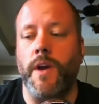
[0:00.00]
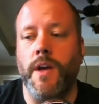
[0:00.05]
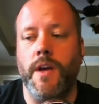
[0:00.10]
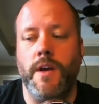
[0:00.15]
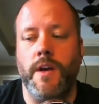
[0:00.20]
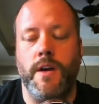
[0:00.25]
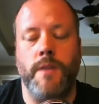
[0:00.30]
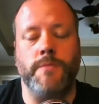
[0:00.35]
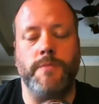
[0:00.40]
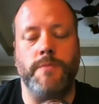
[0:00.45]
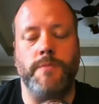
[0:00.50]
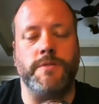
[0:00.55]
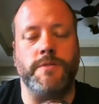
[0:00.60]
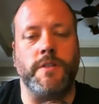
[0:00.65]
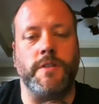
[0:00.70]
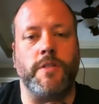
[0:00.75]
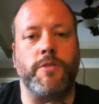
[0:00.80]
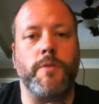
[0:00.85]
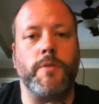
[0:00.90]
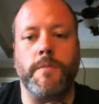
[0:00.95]
It was a
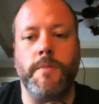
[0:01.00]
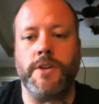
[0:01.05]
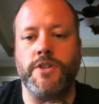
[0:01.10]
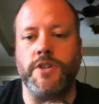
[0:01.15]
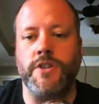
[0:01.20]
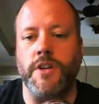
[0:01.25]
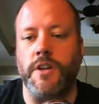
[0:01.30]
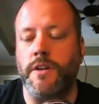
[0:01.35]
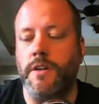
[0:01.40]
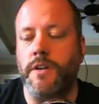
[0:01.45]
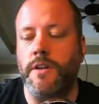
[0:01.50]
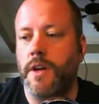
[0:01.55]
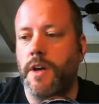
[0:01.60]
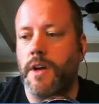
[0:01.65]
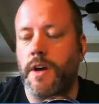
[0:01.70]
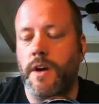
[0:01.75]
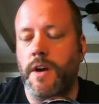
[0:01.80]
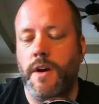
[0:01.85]
three-month mission.